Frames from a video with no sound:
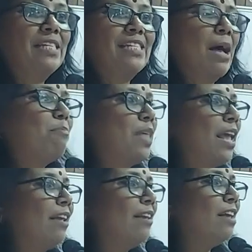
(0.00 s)
was
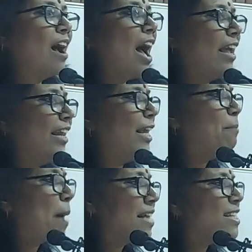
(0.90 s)
something
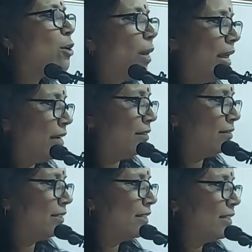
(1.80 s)
highly
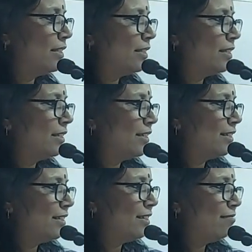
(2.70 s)
masculine.
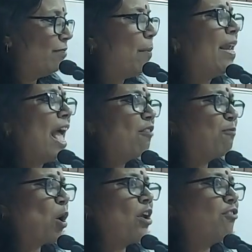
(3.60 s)
Women have
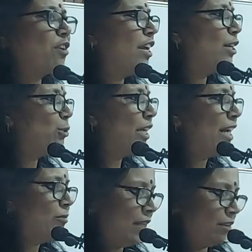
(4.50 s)
poetry to
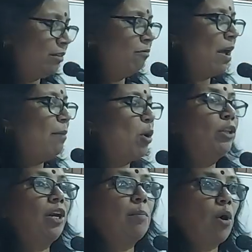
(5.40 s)
deal with. Why
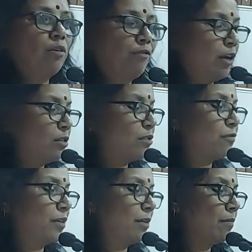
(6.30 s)
bother about
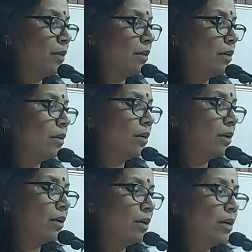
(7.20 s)
philosophy?
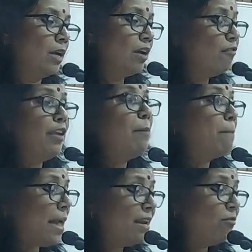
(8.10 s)
We
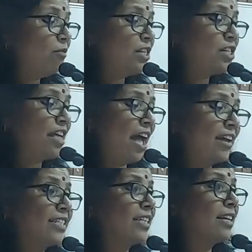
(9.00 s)
men wish
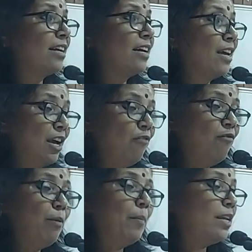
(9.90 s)
that
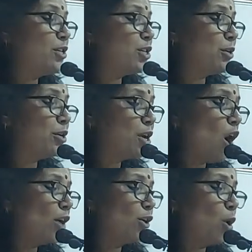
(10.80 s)
women should
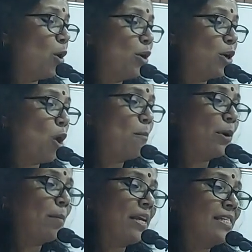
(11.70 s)
not go on
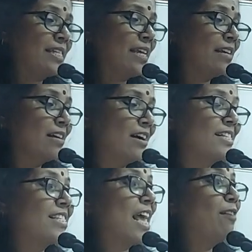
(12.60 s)
compromising
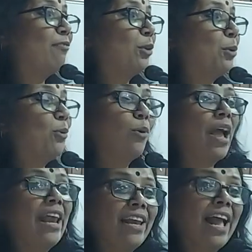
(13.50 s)
herself
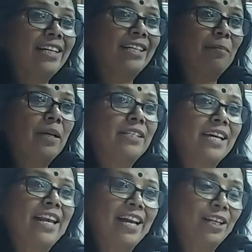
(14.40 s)
through
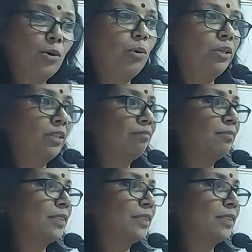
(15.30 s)
enlightenment. Another quote,